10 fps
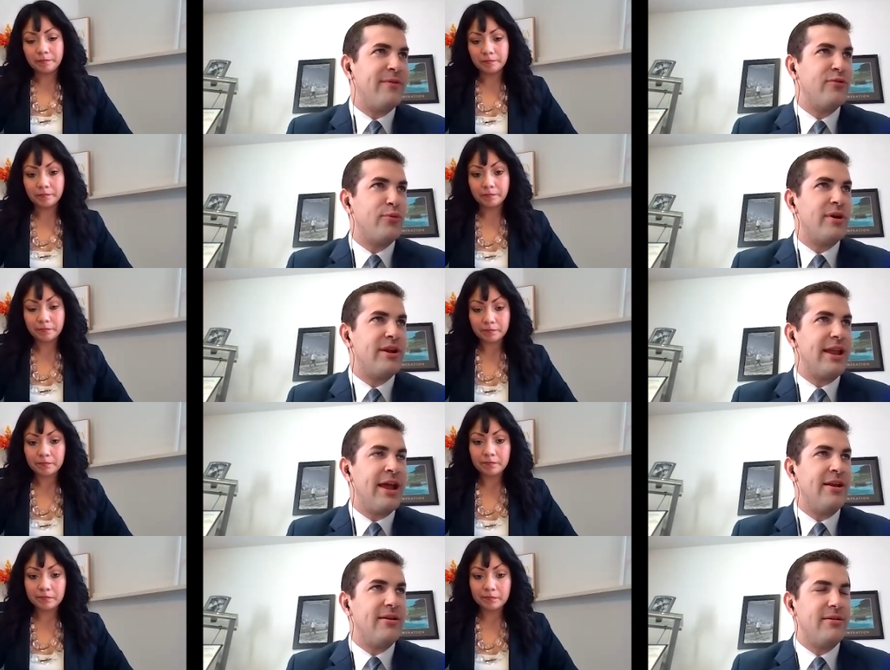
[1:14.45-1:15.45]
Speaker 1: everyone to
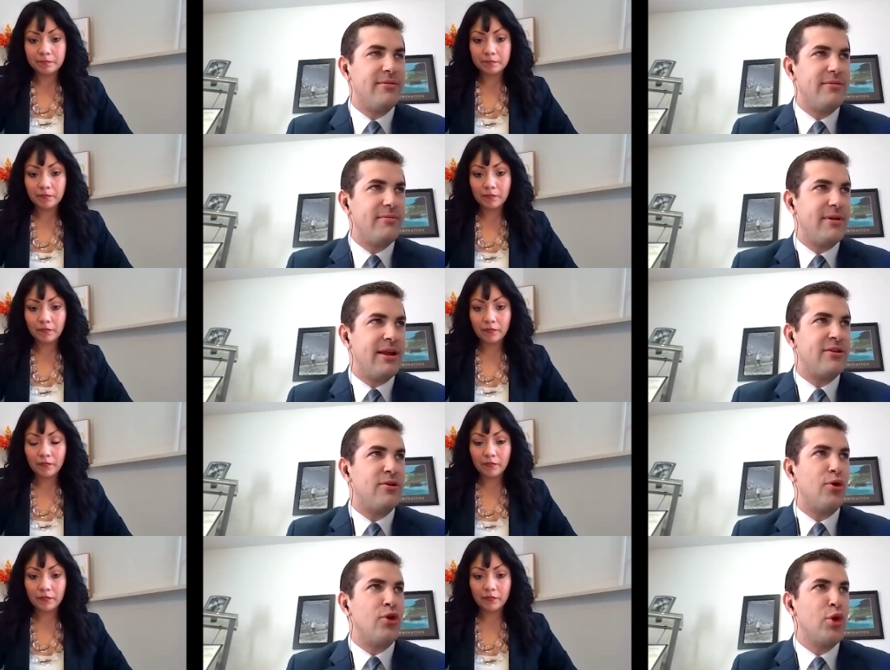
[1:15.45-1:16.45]
get to
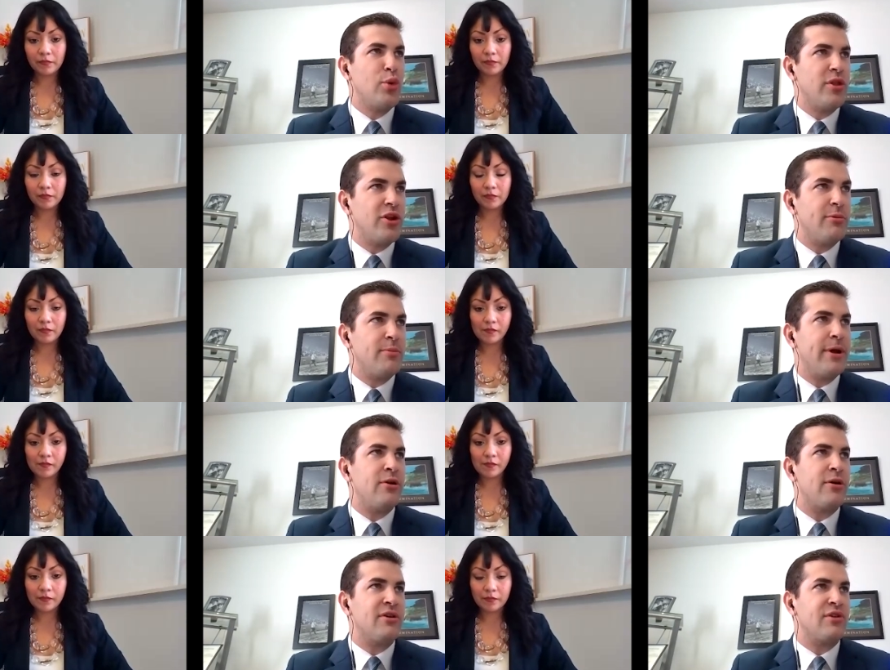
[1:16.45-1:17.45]
know you a little bit better,
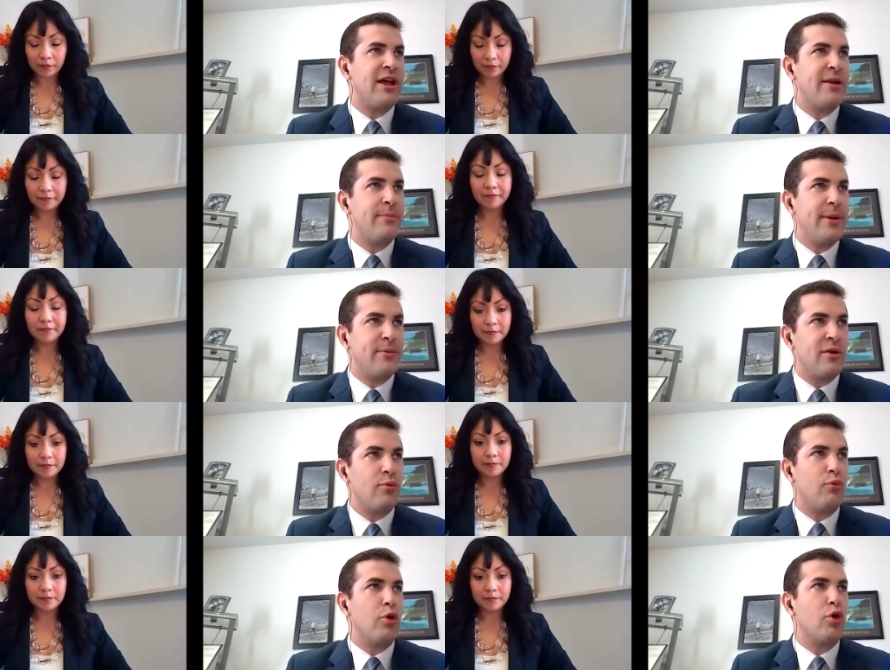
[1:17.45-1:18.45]
because a lot of people that
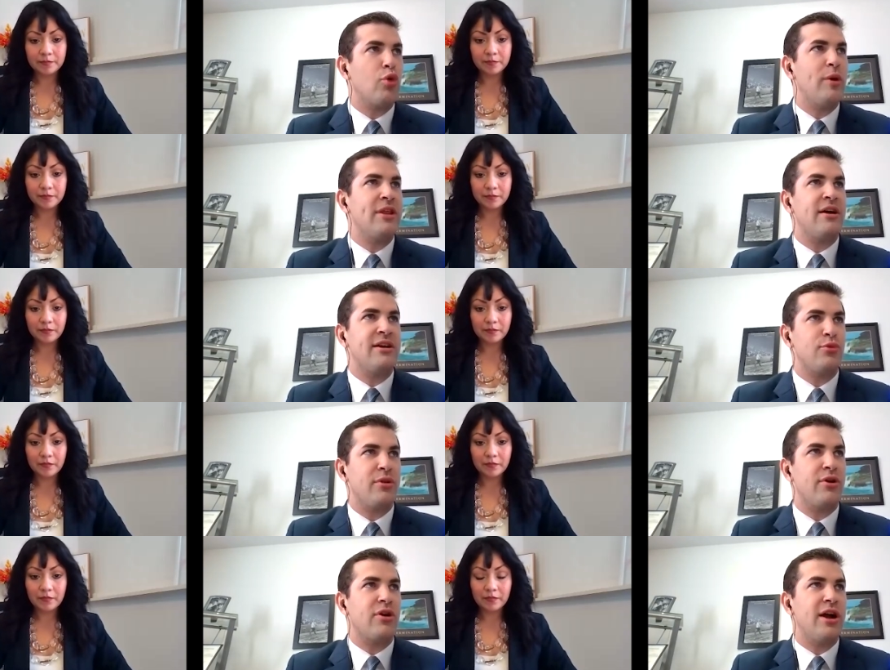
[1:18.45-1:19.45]
work with us, with
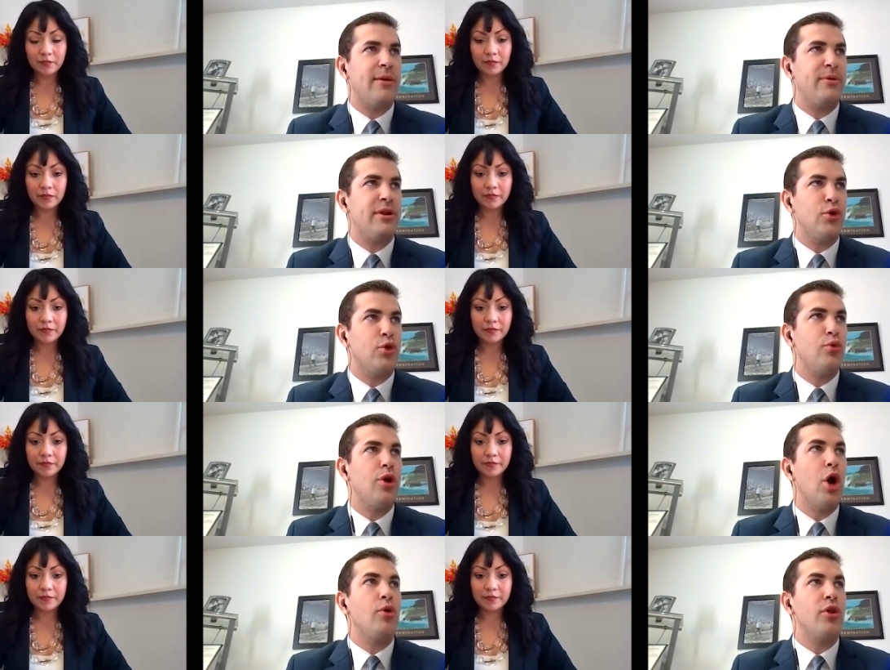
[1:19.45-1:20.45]
our company, do
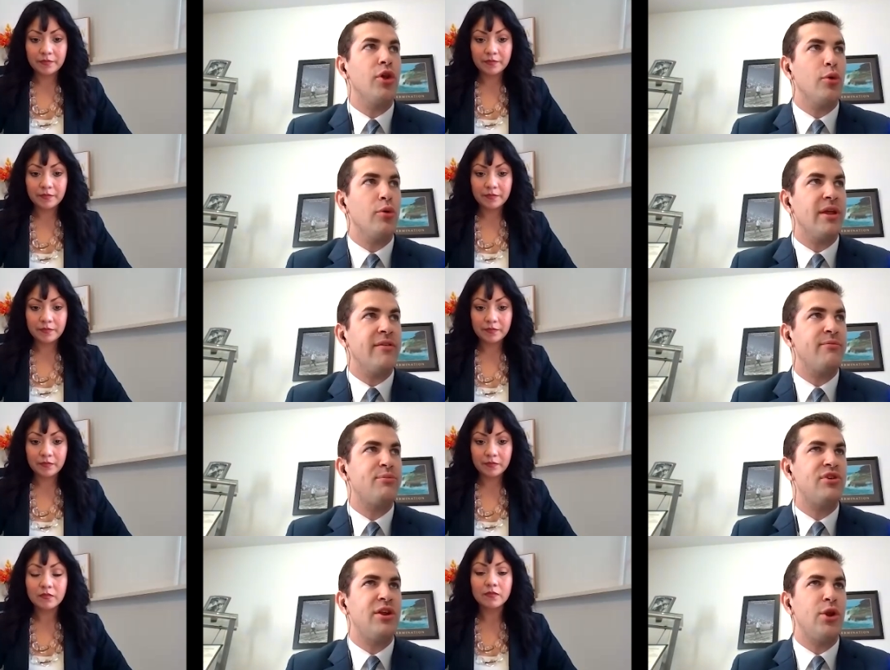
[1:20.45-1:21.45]
know you. They've
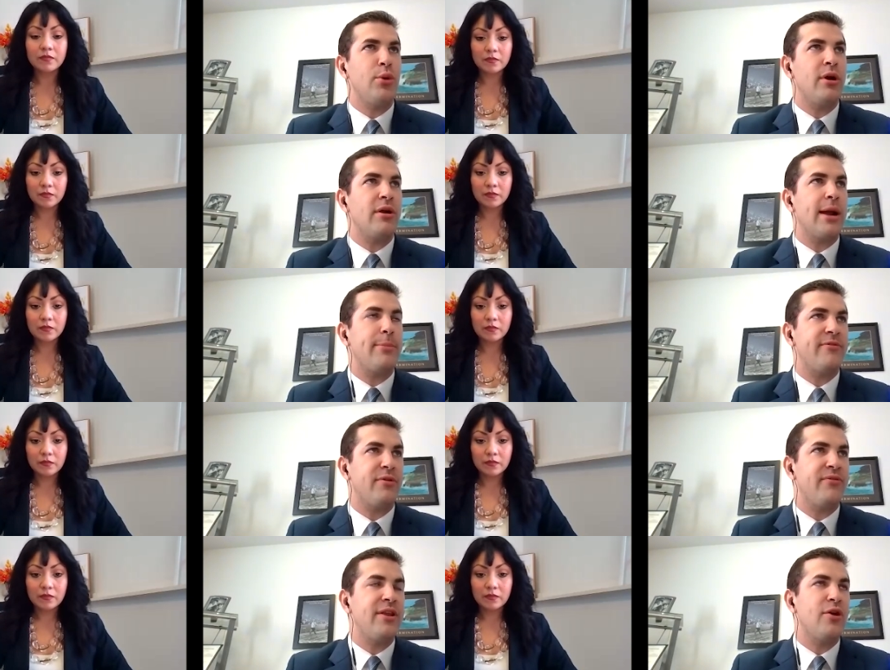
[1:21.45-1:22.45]
seen you on a couple of our
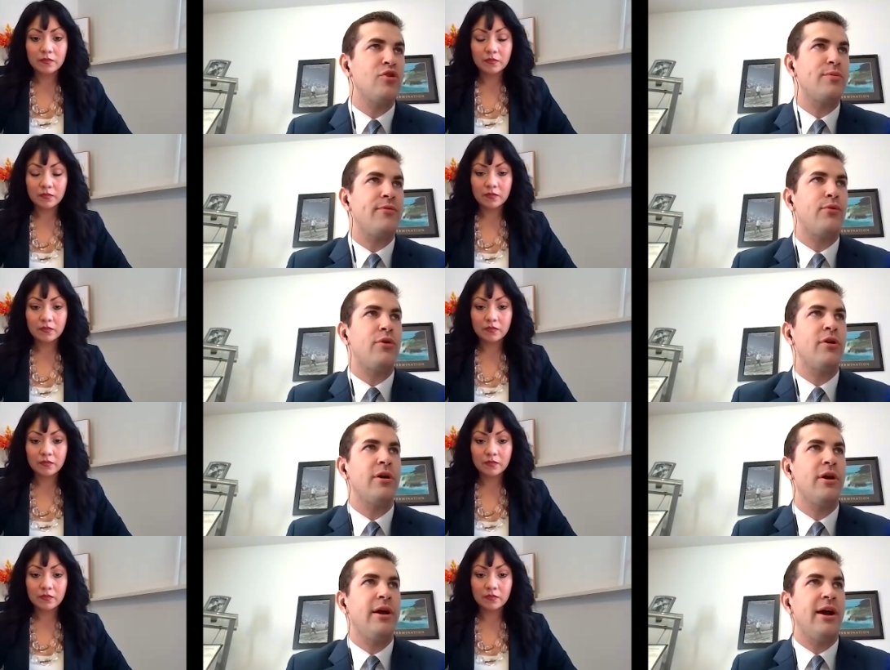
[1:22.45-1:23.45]
videos
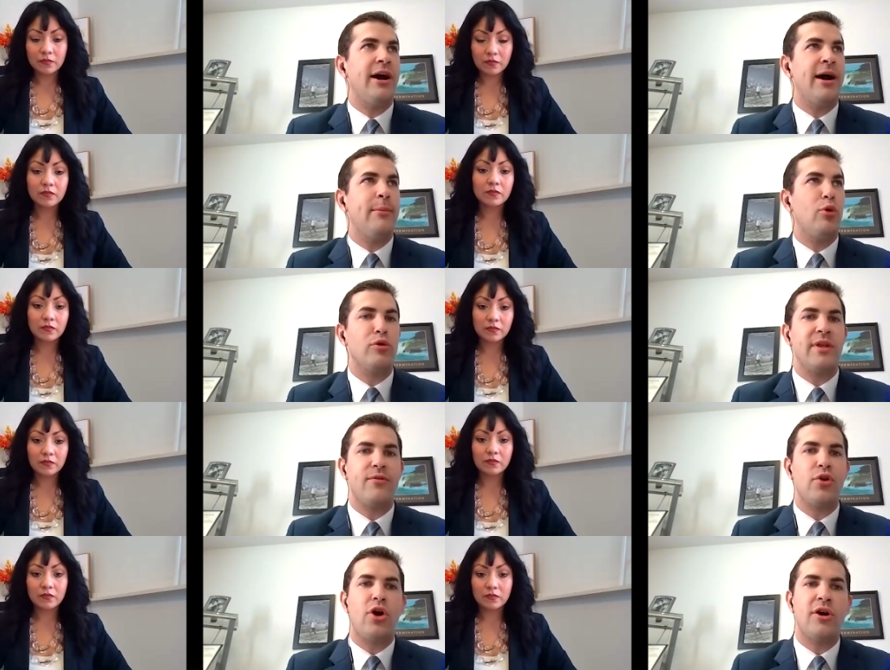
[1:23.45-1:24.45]
before, or they've
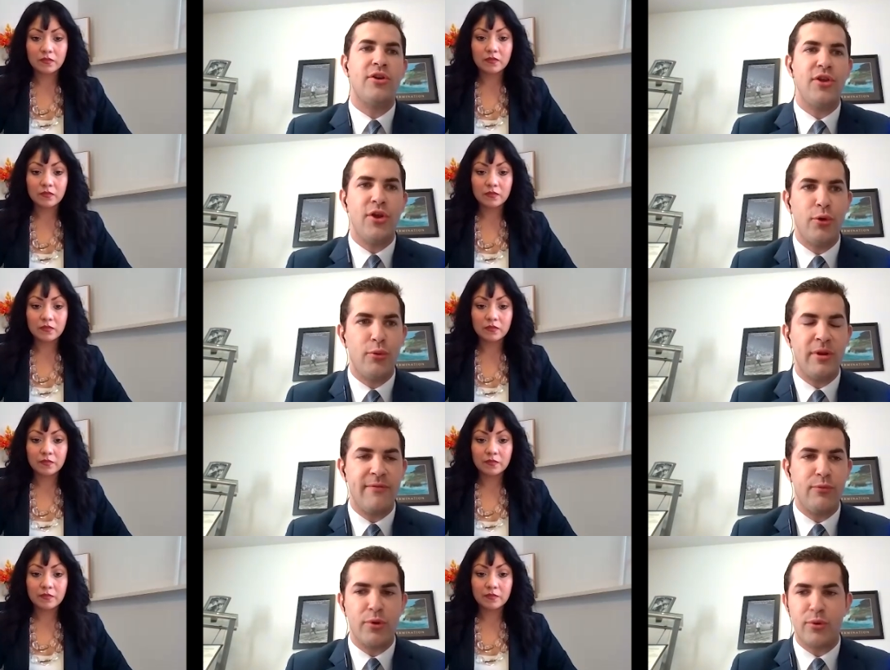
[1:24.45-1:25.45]
talked to you when they've
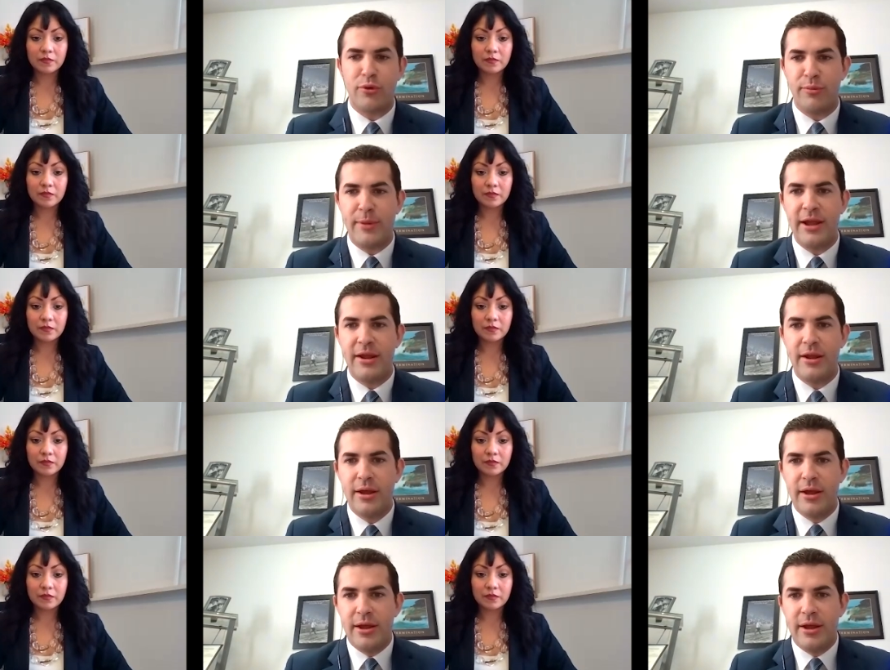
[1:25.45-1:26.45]
worked with me.
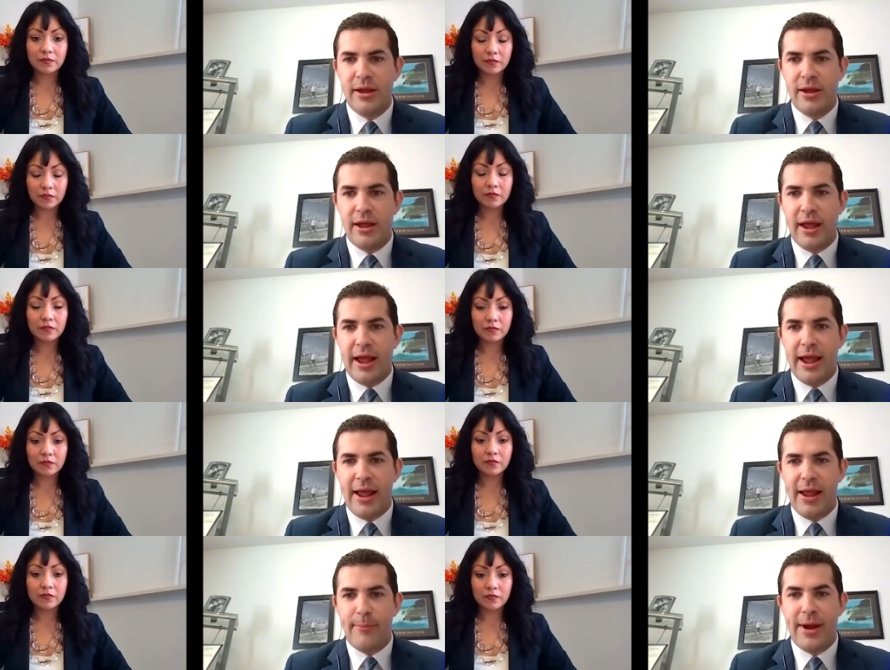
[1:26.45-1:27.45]

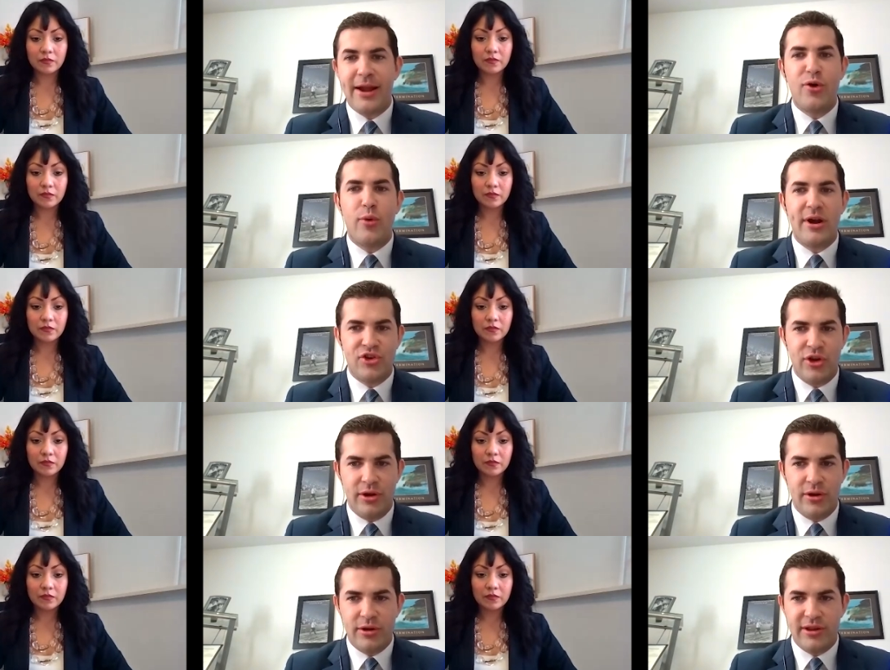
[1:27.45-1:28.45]
My
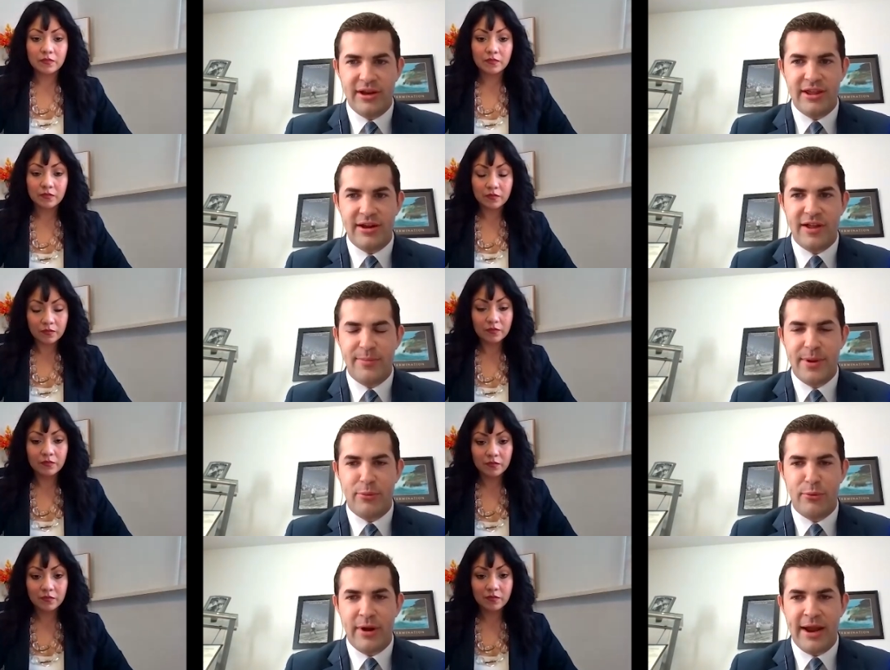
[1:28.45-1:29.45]
question that I think a lot of people
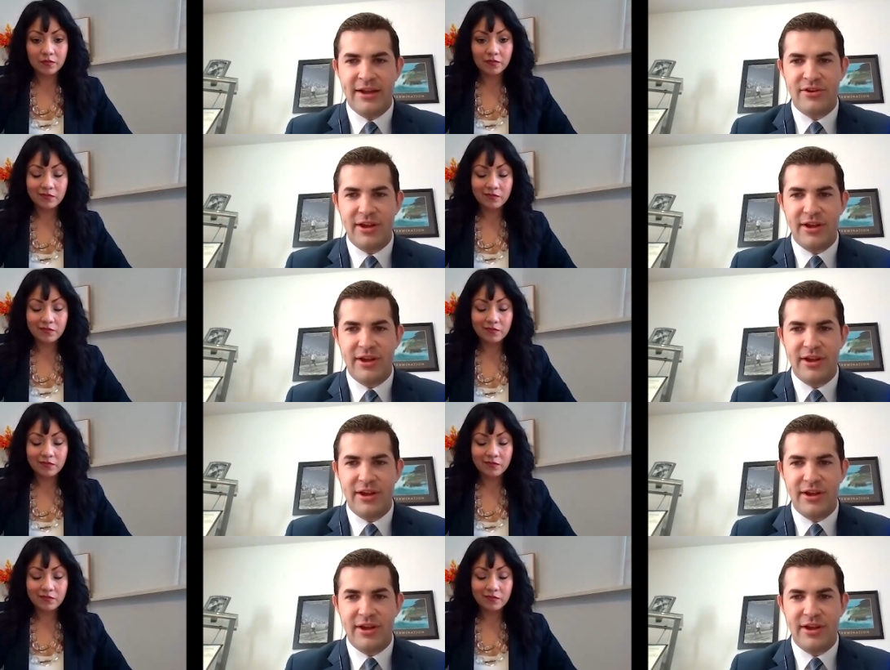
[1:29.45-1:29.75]
would ask